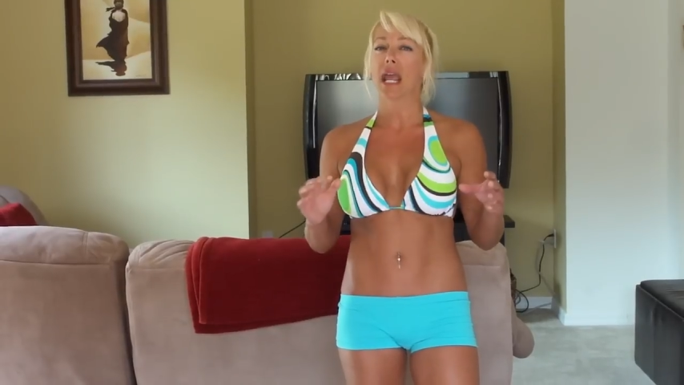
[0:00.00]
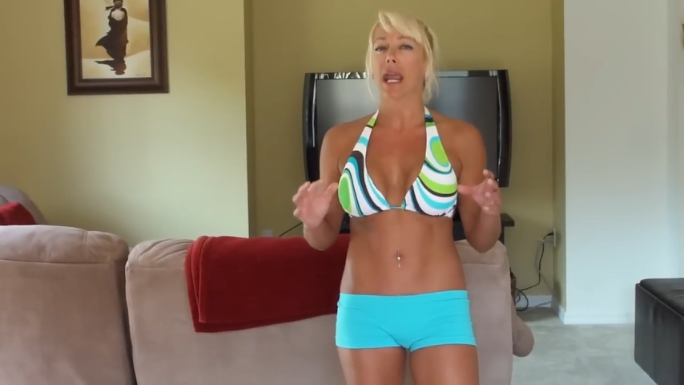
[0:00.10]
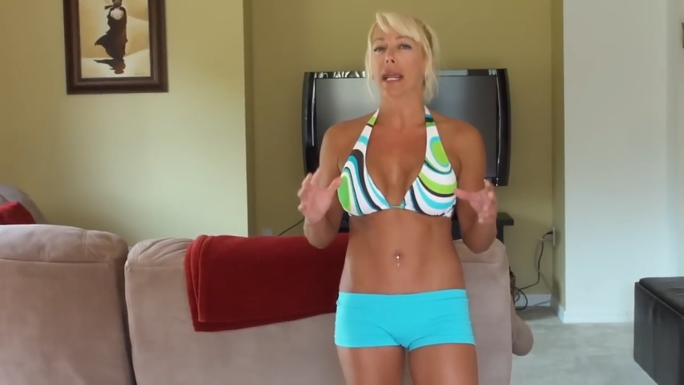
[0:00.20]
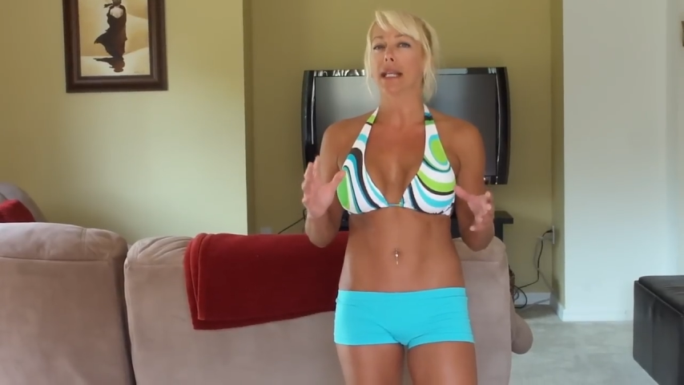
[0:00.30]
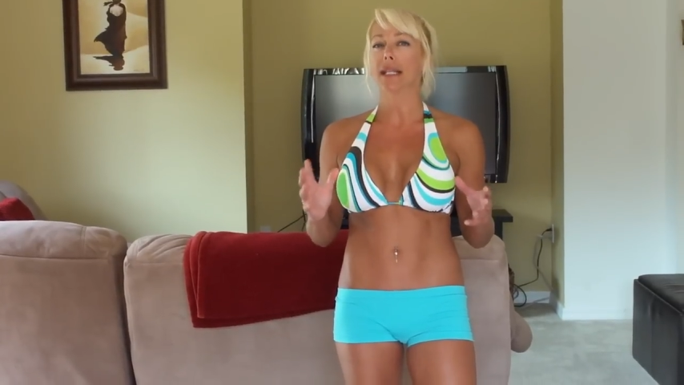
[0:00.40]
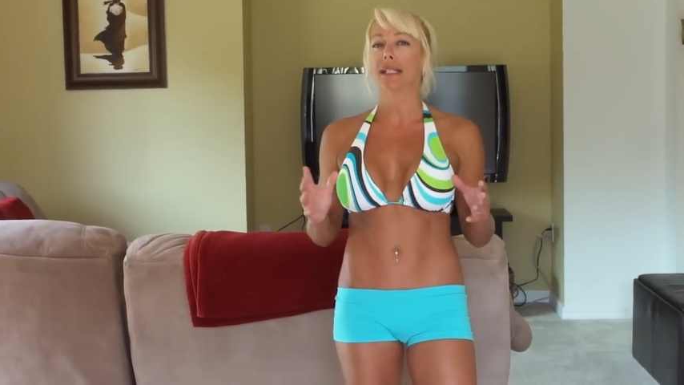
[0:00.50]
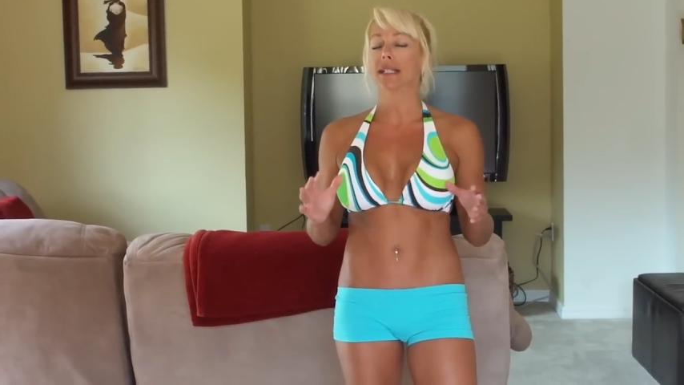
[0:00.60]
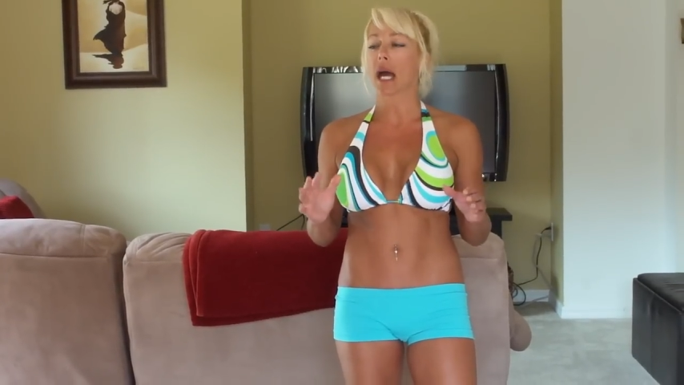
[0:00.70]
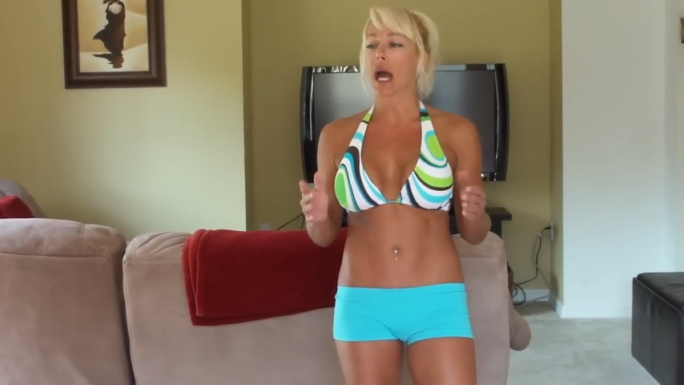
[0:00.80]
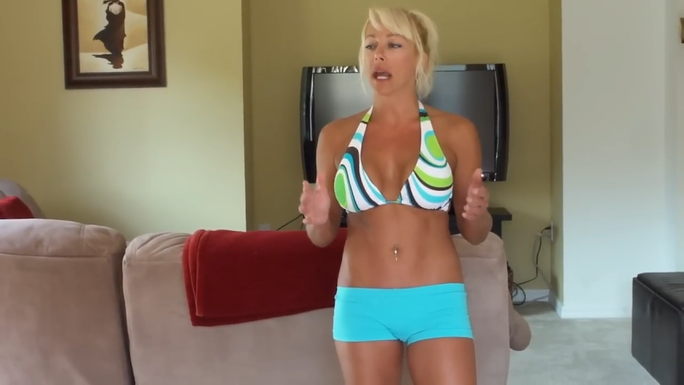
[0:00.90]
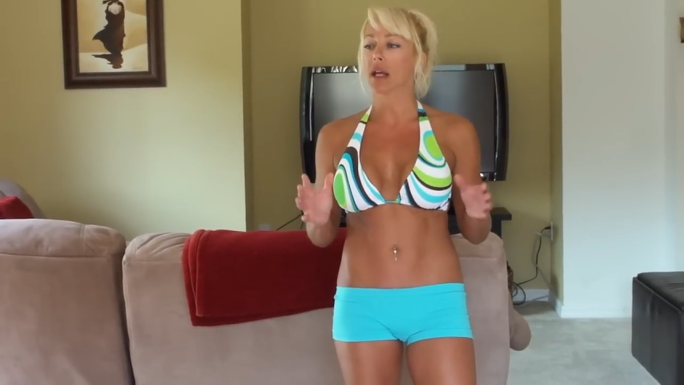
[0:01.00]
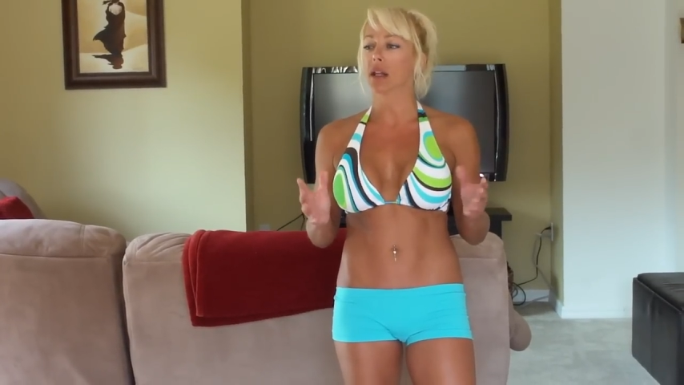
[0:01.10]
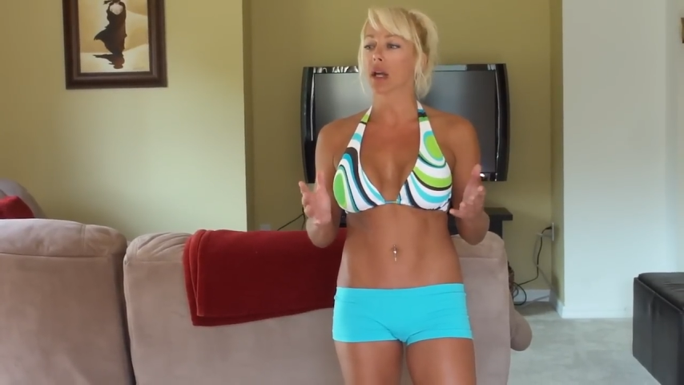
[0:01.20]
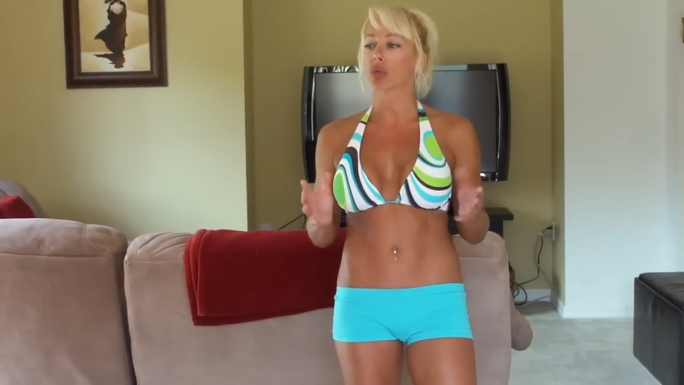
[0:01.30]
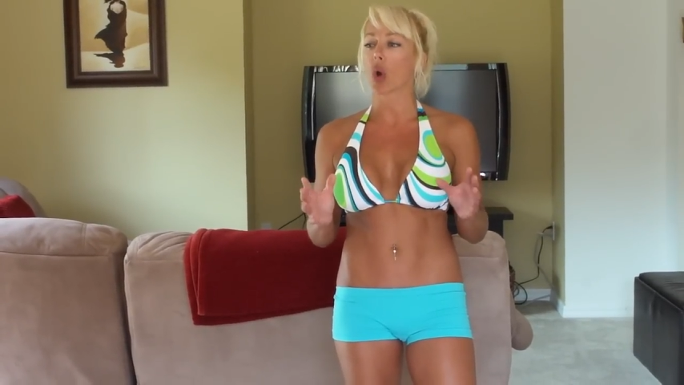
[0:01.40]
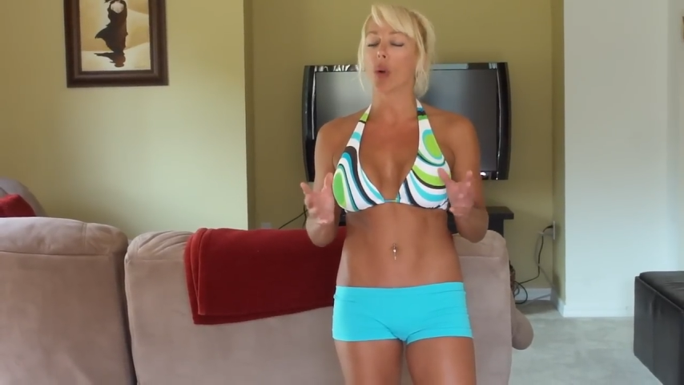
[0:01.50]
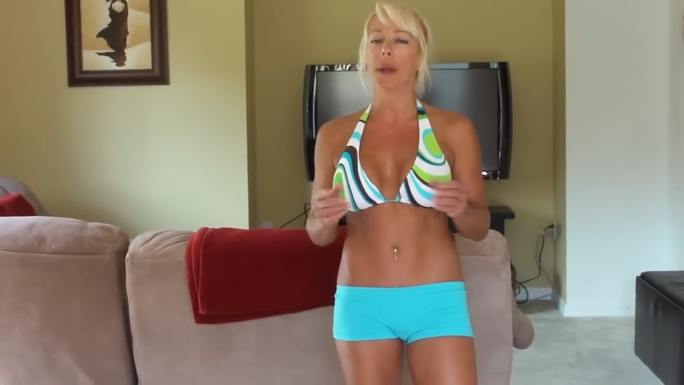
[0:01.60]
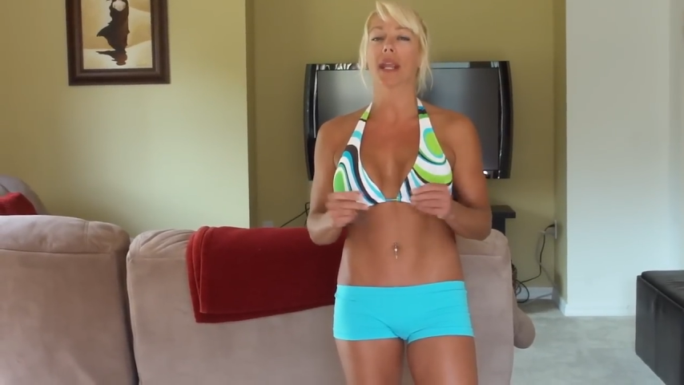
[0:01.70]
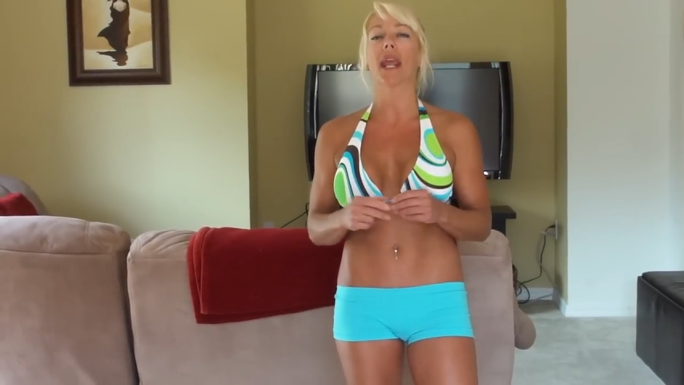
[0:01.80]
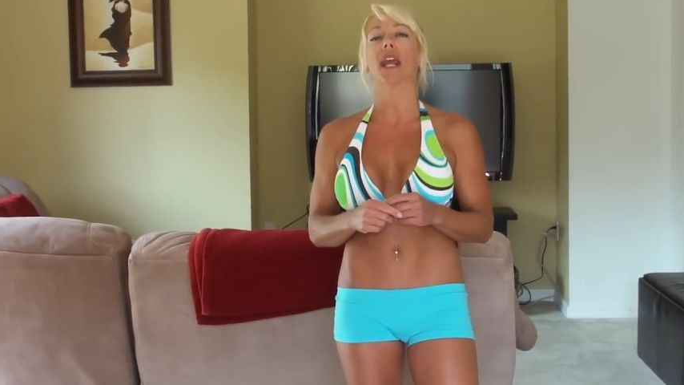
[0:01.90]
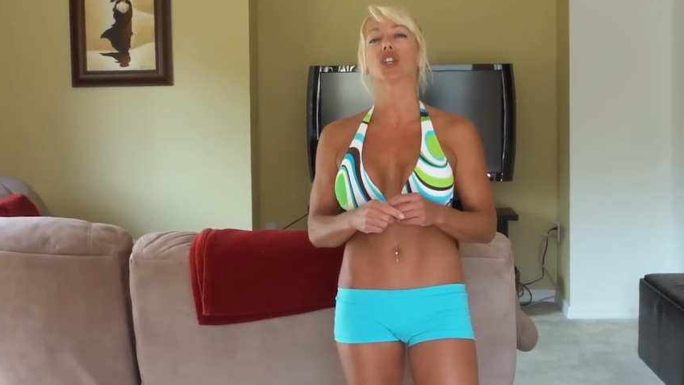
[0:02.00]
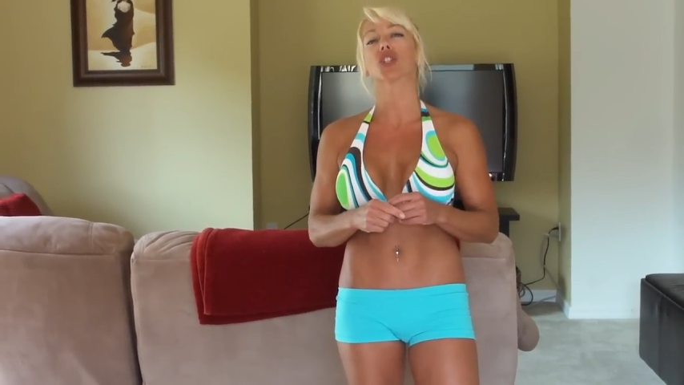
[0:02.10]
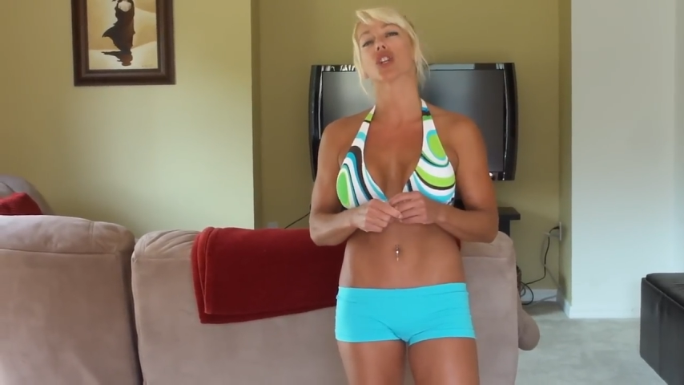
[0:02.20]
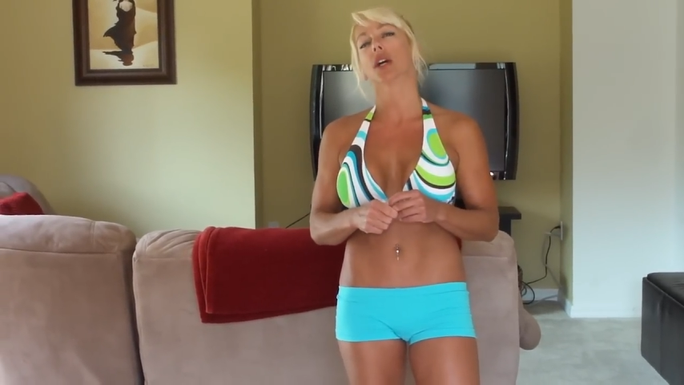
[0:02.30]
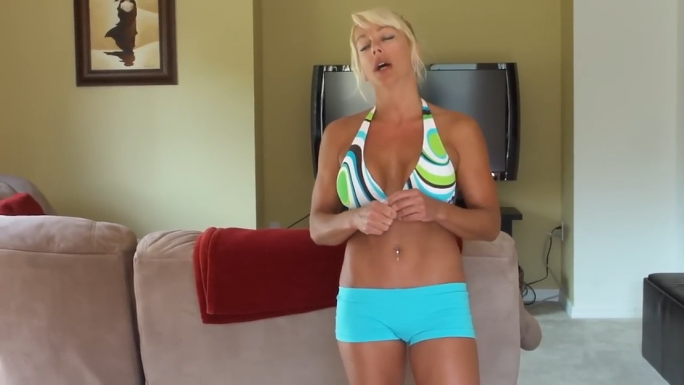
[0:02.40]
80s style aerobic-ish